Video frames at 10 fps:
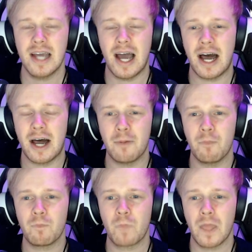
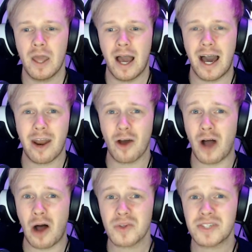And
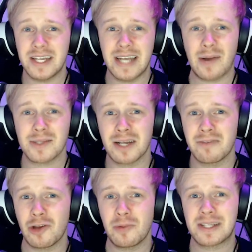I'll say now, it's kind of
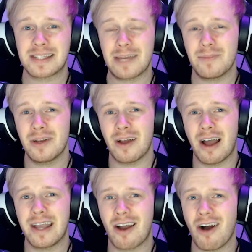a big statement,
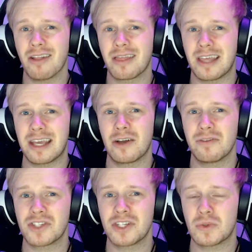I can't think of a
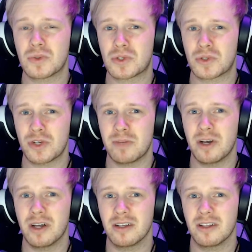single
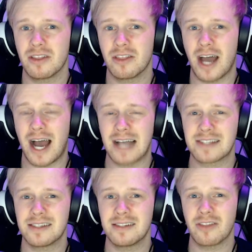streamer that
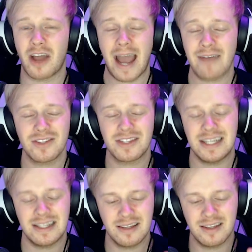I haven't
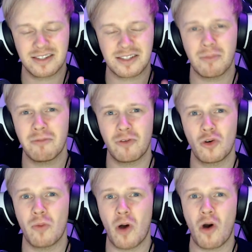seen some
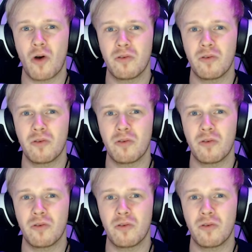form of